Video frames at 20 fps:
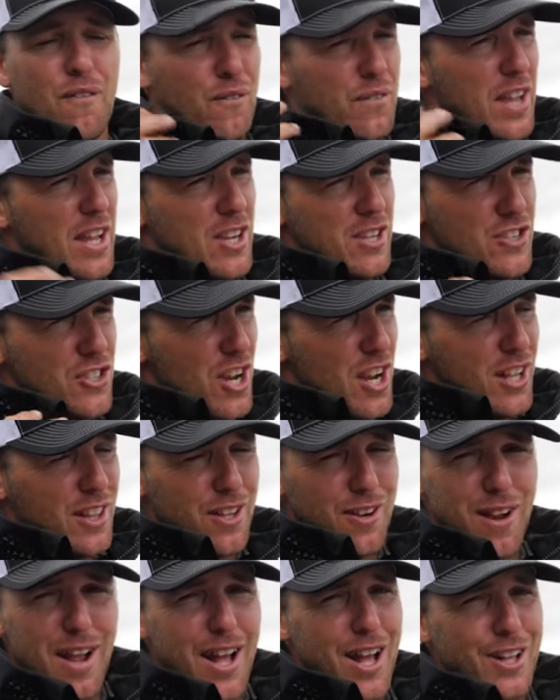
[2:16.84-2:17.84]
they just shake
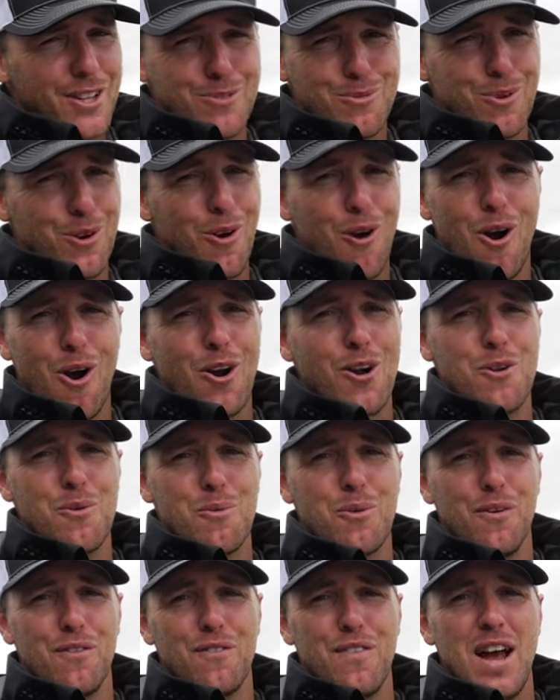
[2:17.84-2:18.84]
their heads real hard and
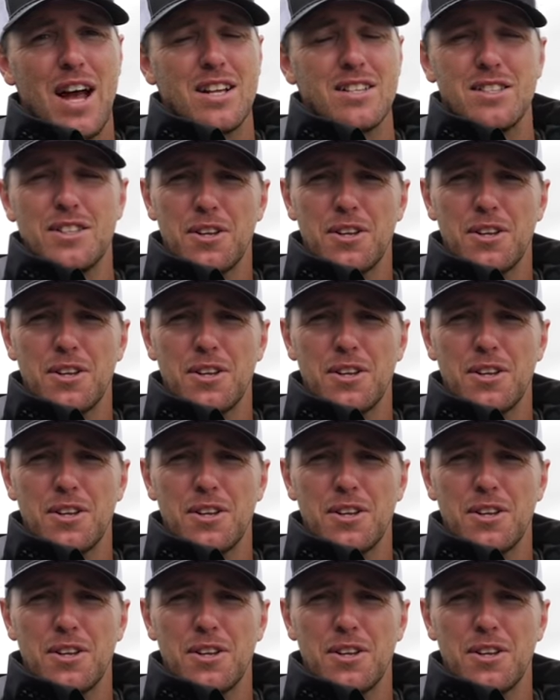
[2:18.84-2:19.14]
real fast,